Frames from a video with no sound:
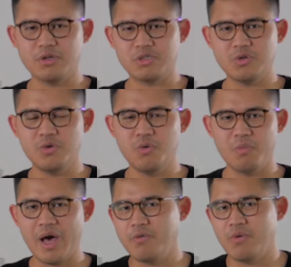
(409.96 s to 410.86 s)
person who
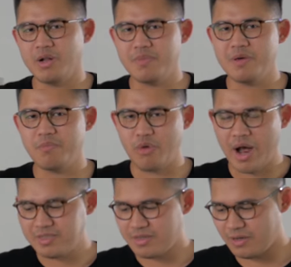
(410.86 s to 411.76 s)
might want to be
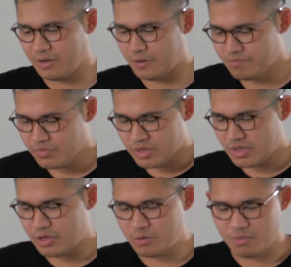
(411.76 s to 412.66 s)
practical,
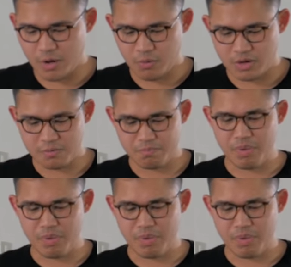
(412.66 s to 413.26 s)
you might want to